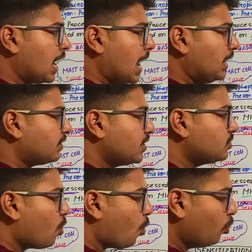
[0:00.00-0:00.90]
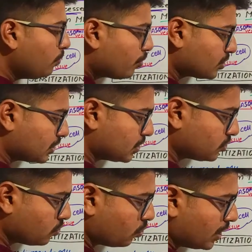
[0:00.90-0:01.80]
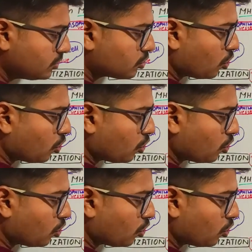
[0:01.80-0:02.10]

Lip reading: and this whole process is known as